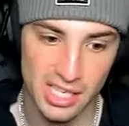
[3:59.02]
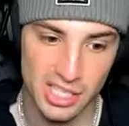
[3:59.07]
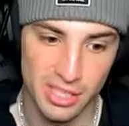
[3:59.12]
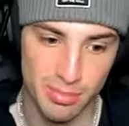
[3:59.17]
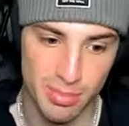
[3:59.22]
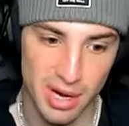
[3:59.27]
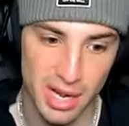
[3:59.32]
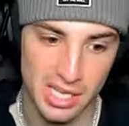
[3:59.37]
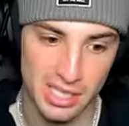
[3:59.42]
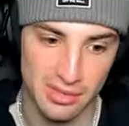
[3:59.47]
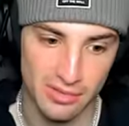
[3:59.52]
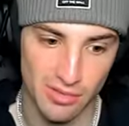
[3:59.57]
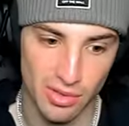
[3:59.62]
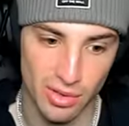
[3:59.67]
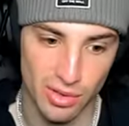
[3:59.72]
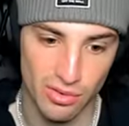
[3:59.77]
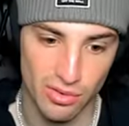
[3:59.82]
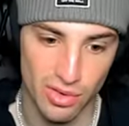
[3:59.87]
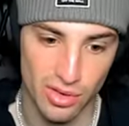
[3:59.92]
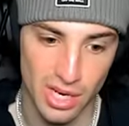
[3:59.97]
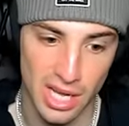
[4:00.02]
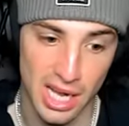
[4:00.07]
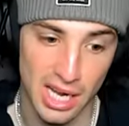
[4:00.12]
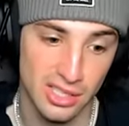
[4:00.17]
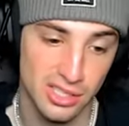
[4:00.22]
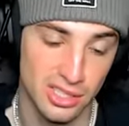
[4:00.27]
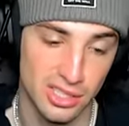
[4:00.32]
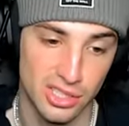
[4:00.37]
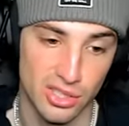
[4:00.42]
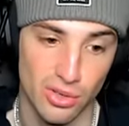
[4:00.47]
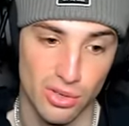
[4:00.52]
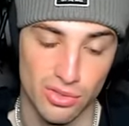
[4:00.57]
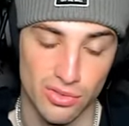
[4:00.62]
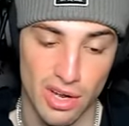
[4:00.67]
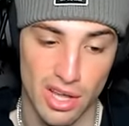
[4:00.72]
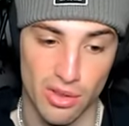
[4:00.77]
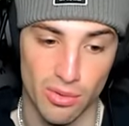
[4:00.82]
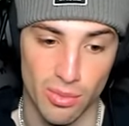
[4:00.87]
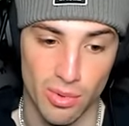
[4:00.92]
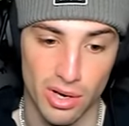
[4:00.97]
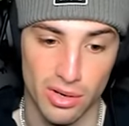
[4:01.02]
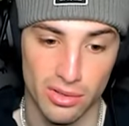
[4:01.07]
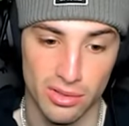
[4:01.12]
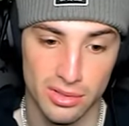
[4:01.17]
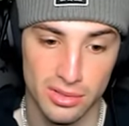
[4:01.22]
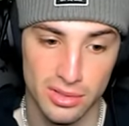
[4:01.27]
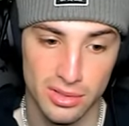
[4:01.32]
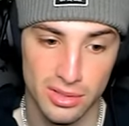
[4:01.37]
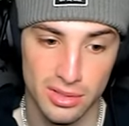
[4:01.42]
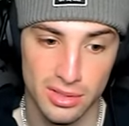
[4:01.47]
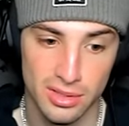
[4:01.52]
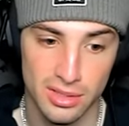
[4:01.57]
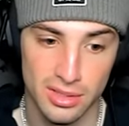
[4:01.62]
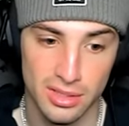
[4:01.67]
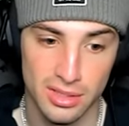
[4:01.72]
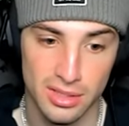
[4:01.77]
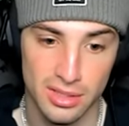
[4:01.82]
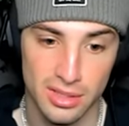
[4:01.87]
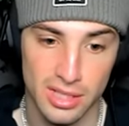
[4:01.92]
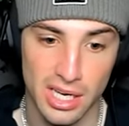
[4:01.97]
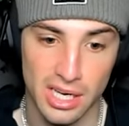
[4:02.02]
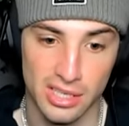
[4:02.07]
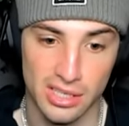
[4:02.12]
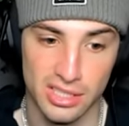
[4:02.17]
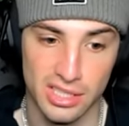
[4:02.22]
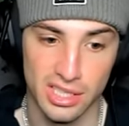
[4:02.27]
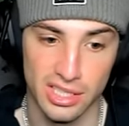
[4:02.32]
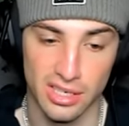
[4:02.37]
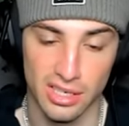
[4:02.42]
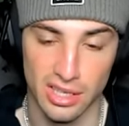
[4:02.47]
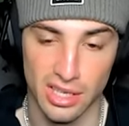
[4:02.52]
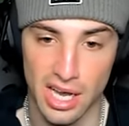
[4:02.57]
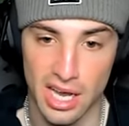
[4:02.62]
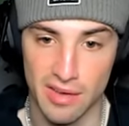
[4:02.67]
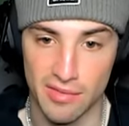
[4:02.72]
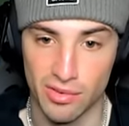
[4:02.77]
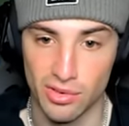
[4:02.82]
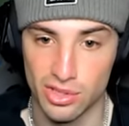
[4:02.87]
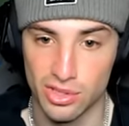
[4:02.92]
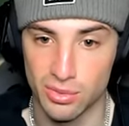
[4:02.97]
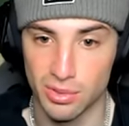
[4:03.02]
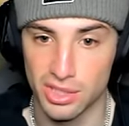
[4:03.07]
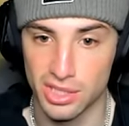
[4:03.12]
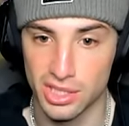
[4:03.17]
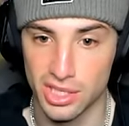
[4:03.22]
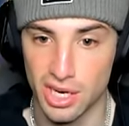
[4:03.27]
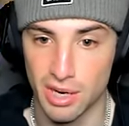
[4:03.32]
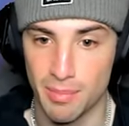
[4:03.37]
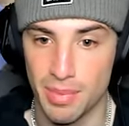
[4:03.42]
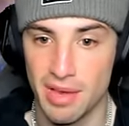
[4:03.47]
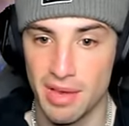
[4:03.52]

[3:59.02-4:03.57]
of surprising. Volcarona actually soaks rather well. Not going to sit here and lie. Volt Switch going to